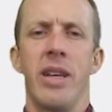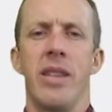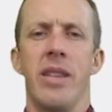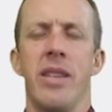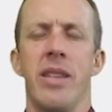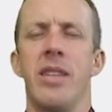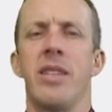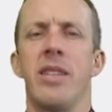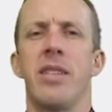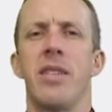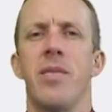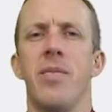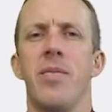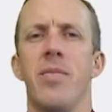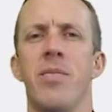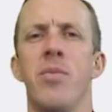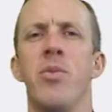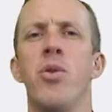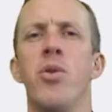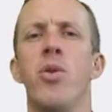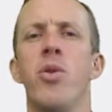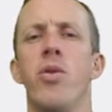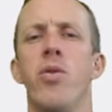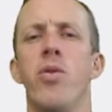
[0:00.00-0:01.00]
This
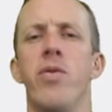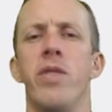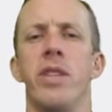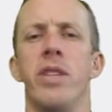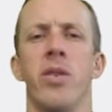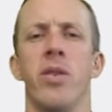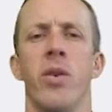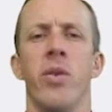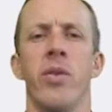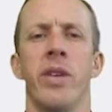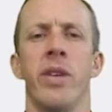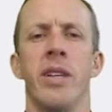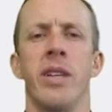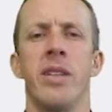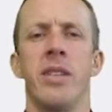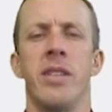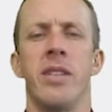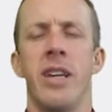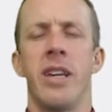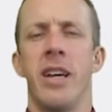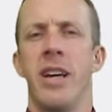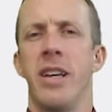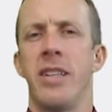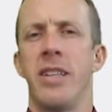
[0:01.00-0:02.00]
move is only
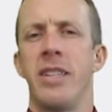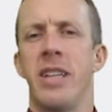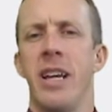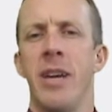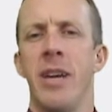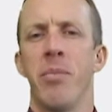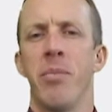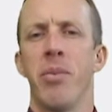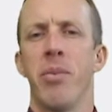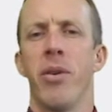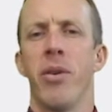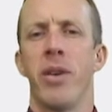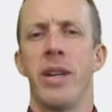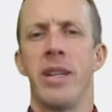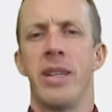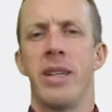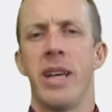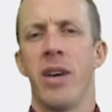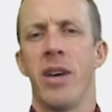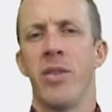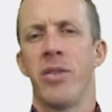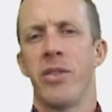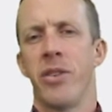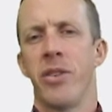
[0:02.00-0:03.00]
a temporary
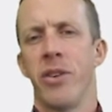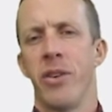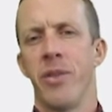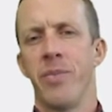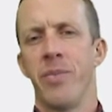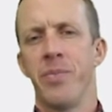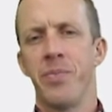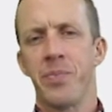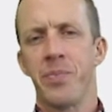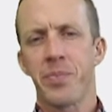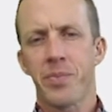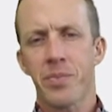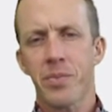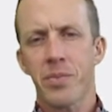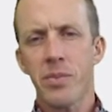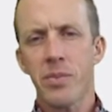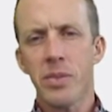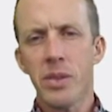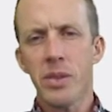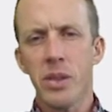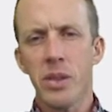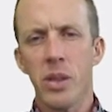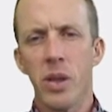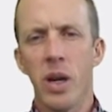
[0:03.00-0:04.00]
downturn.
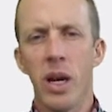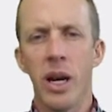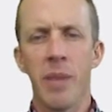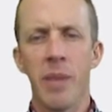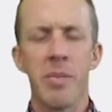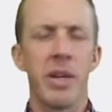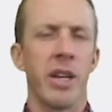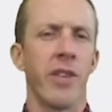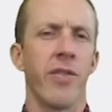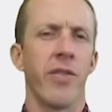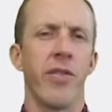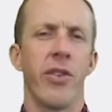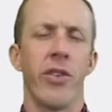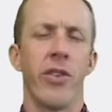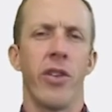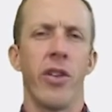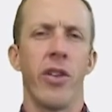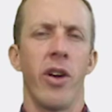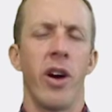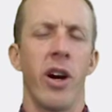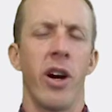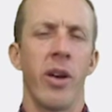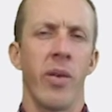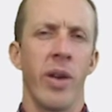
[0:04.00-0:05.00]
I'm in it for the
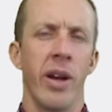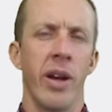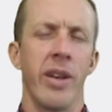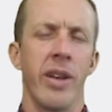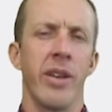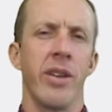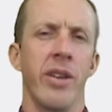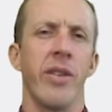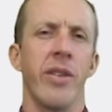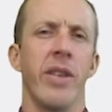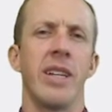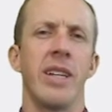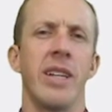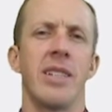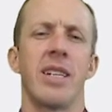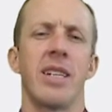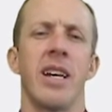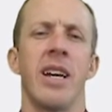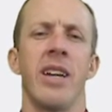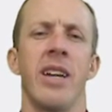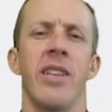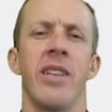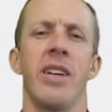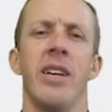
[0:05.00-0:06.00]
long run. That's
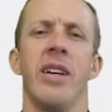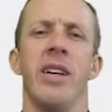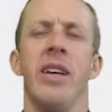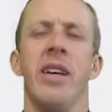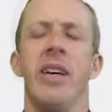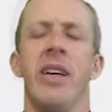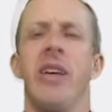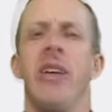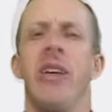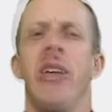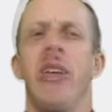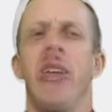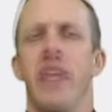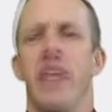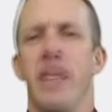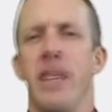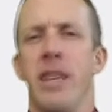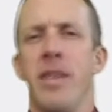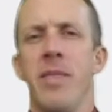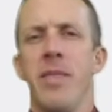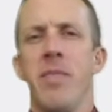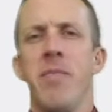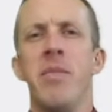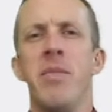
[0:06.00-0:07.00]
kind of
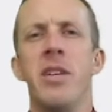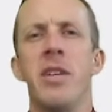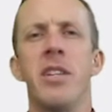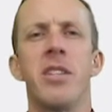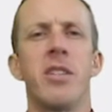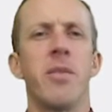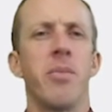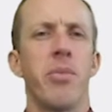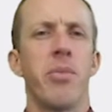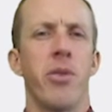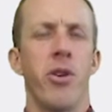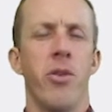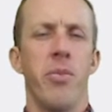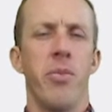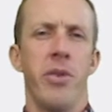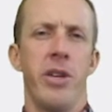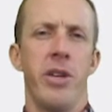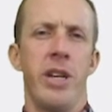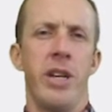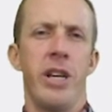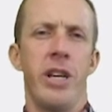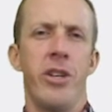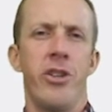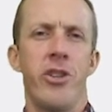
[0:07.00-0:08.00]
the
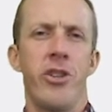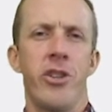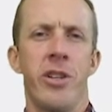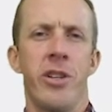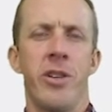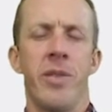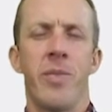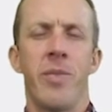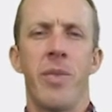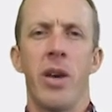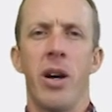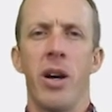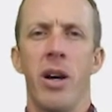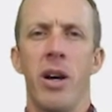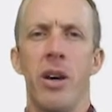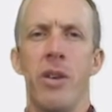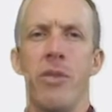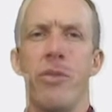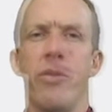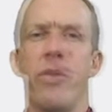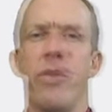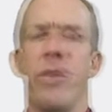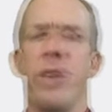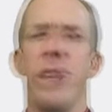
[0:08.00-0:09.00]
misappropriation
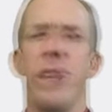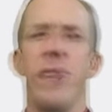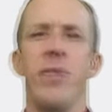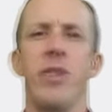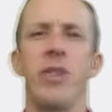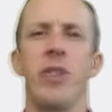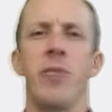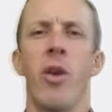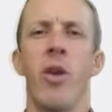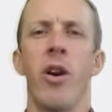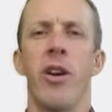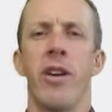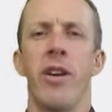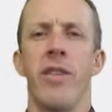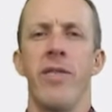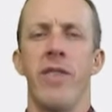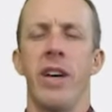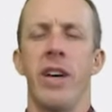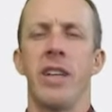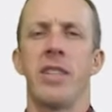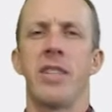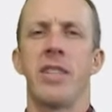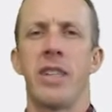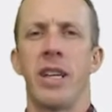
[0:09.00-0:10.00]
of smart
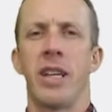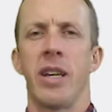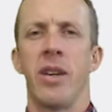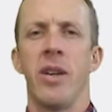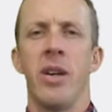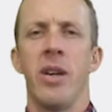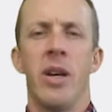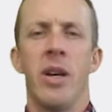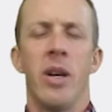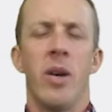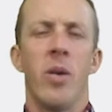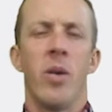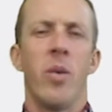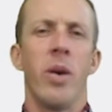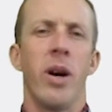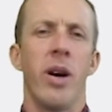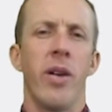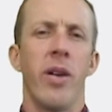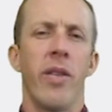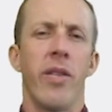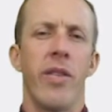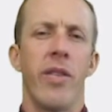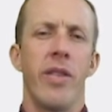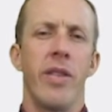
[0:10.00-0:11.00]
investing.
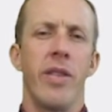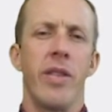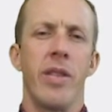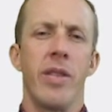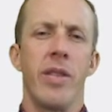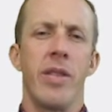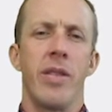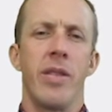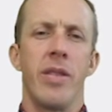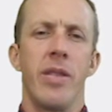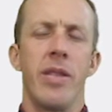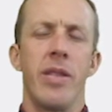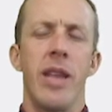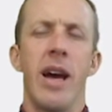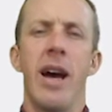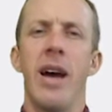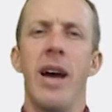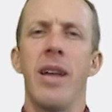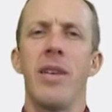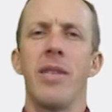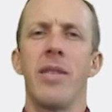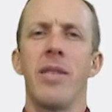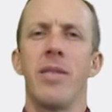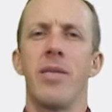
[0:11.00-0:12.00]
Well,
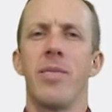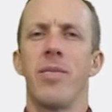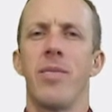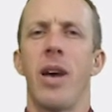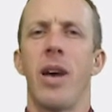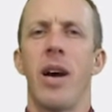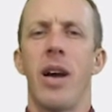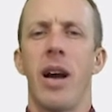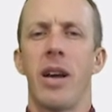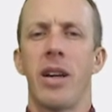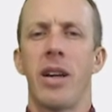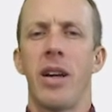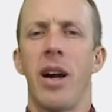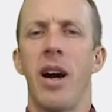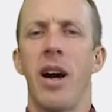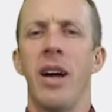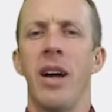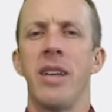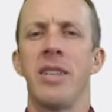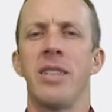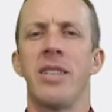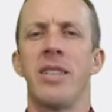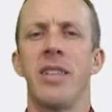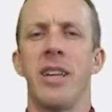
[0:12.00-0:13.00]
that
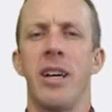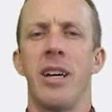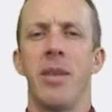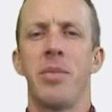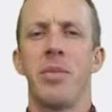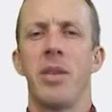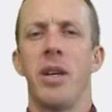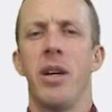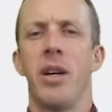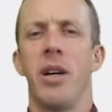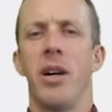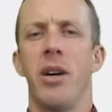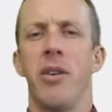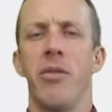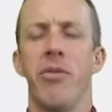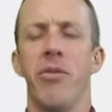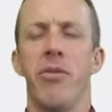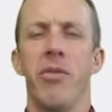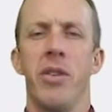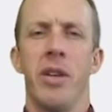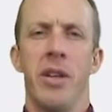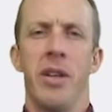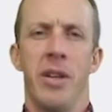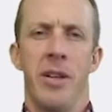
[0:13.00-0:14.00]
concept of